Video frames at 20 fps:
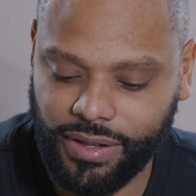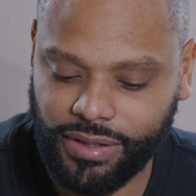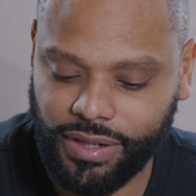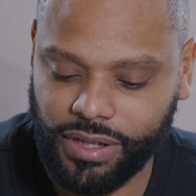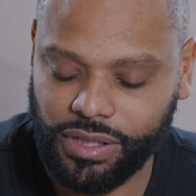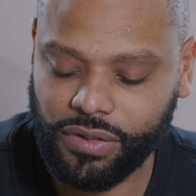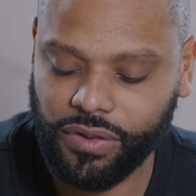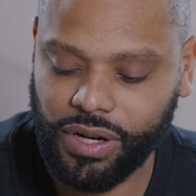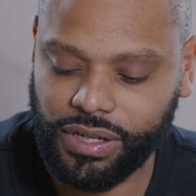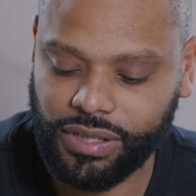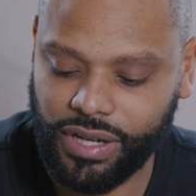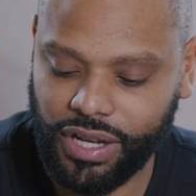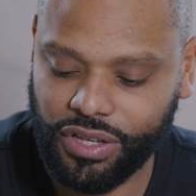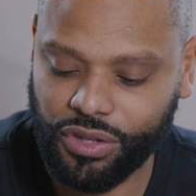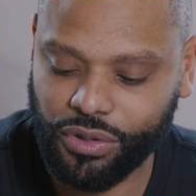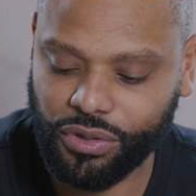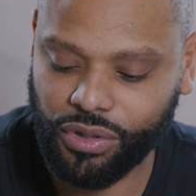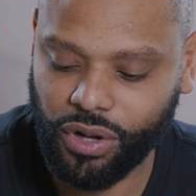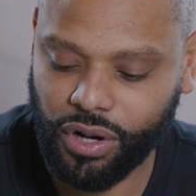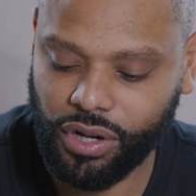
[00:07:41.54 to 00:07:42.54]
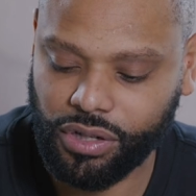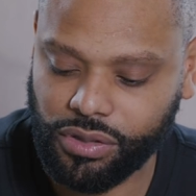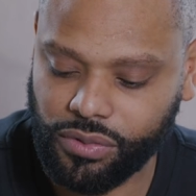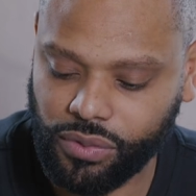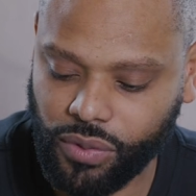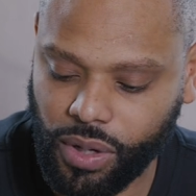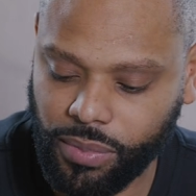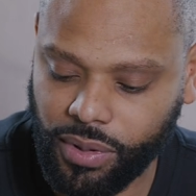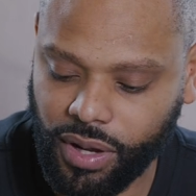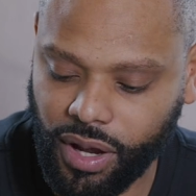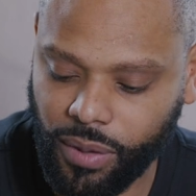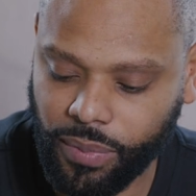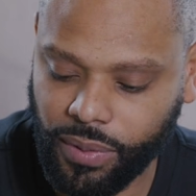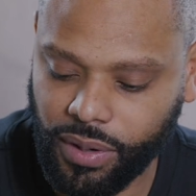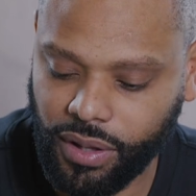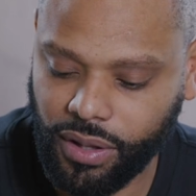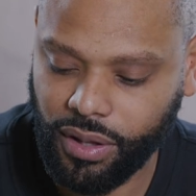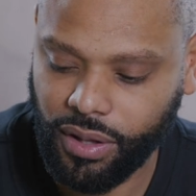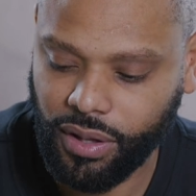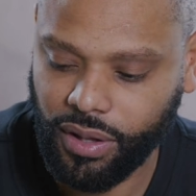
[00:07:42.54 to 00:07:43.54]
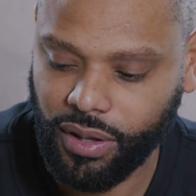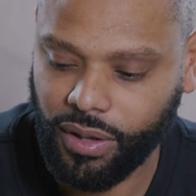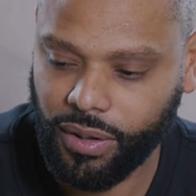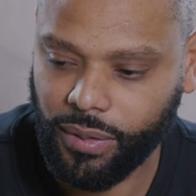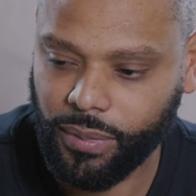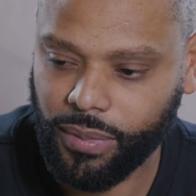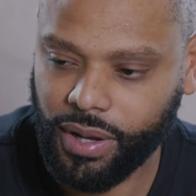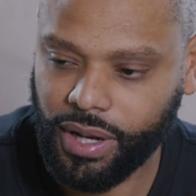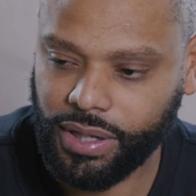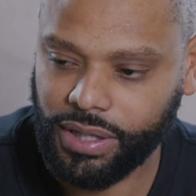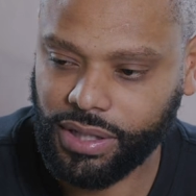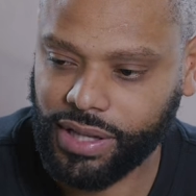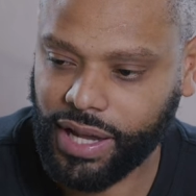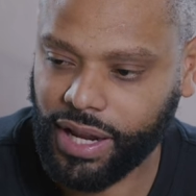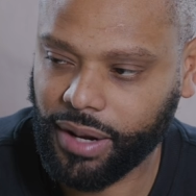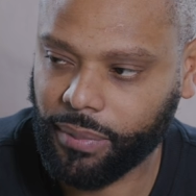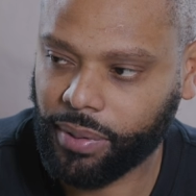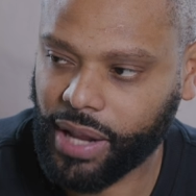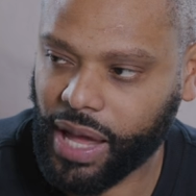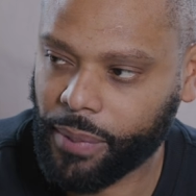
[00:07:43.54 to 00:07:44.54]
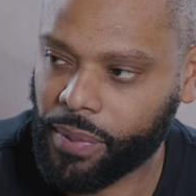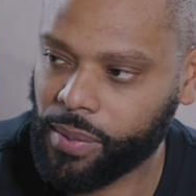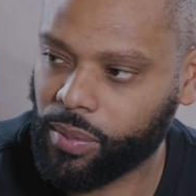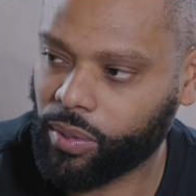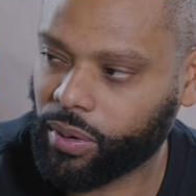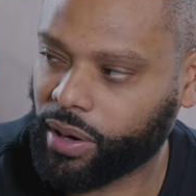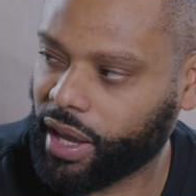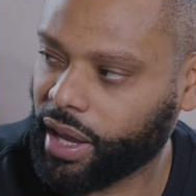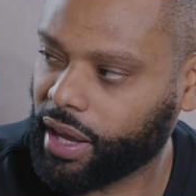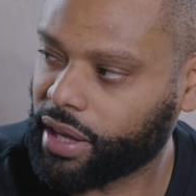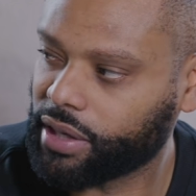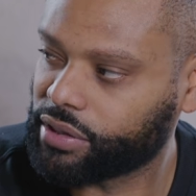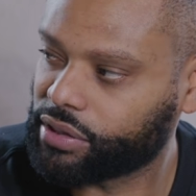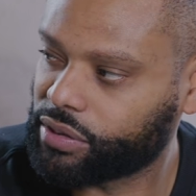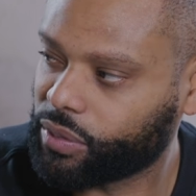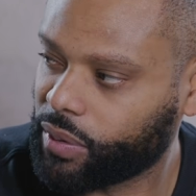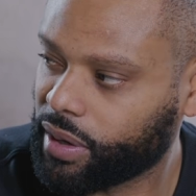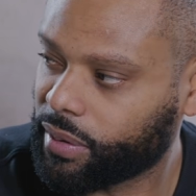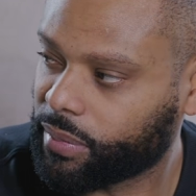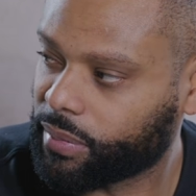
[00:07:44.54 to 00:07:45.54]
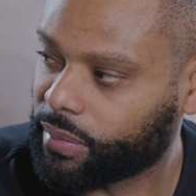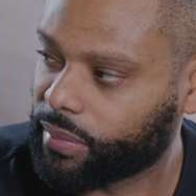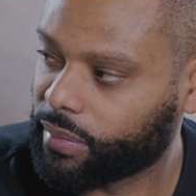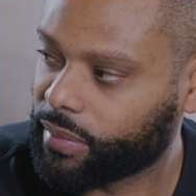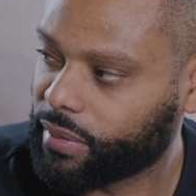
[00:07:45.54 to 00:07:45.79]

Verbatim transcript: it's interesting that you start a swim company because a lot of black people can't swim.